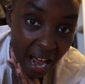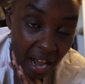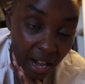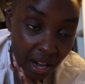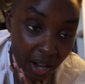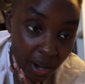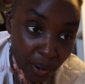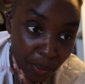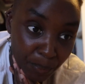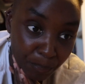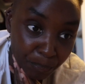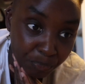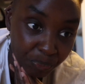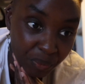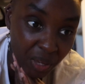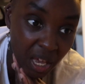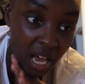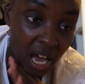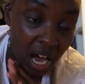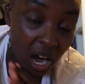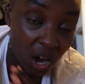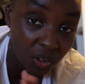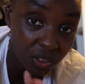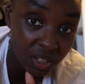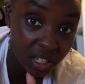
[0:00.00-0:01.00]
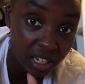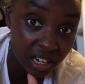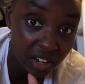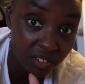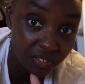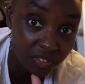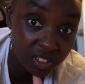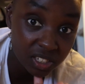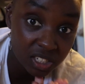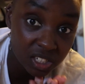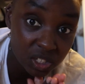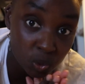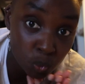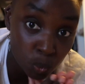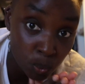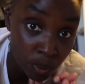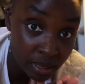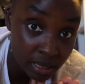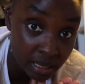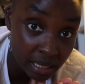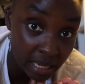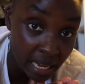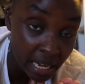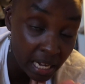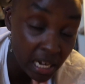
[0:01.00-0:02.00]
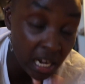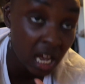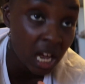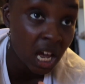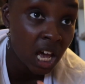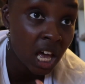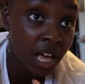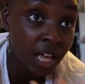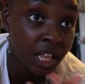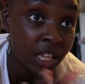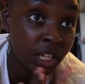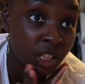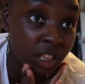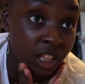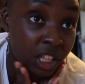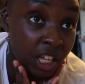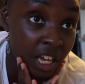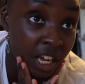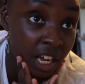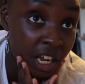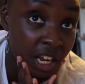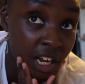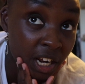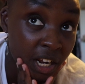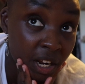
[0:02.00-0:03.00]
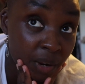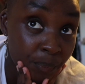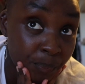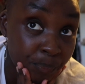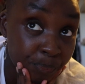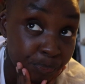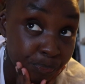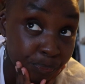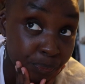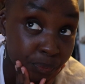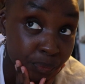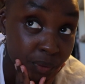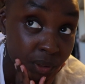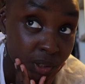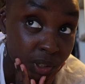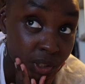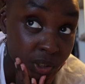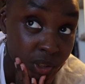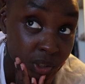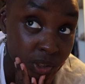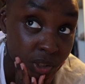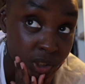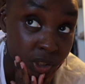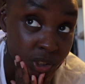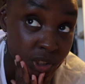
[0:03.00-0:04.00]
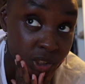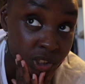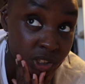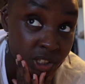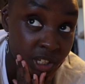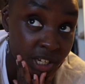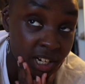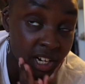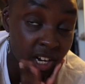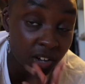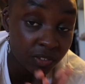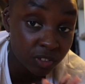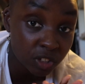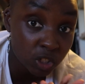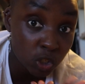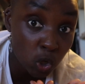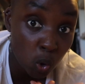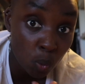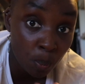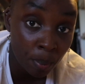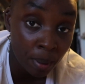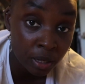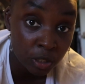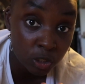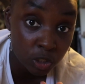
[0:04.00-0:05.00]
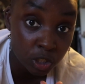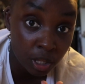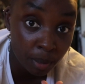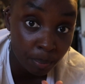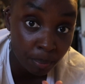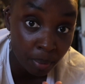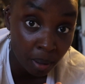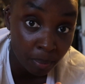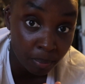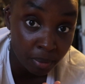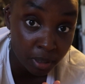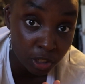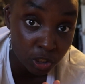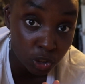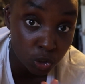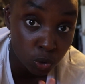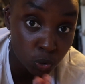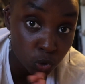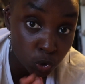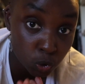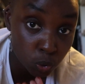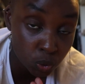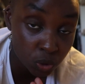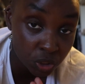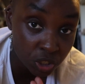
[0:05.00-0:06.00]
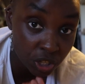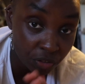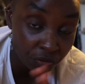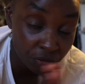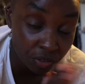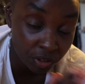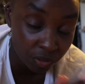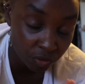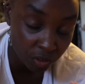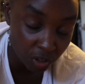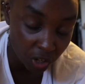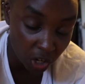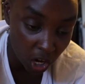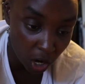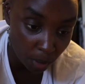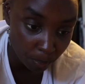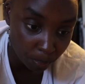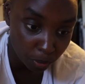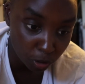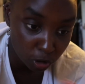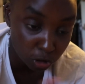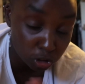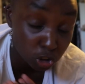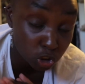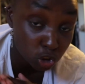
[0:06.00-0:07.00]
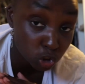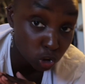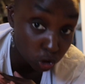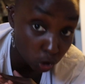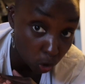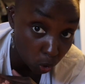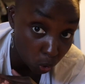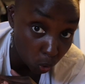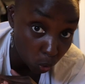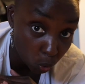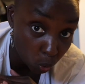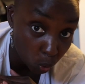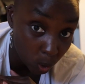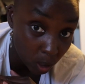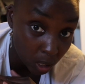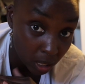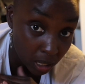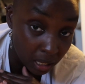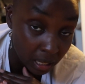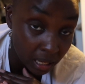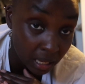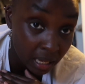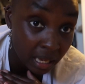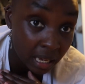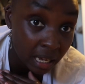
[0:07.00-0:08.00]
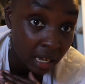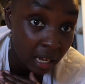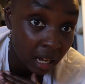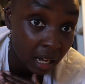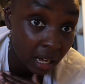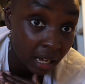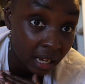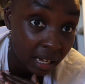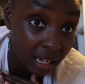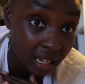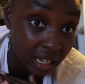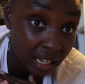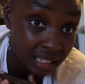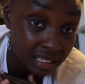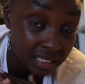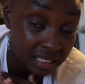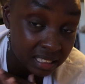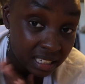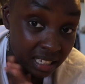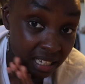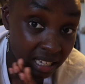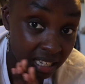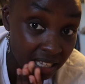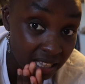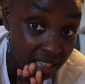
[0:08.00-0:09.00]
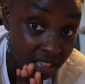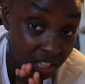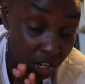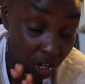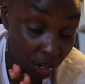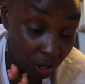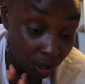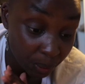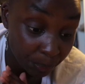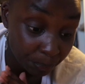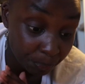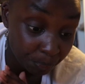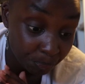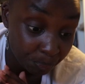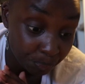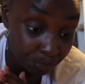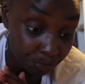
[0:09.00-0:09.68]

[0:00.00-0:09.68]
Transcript: how they left it was like they left it open to the public to choose their favorite couple. So it's either,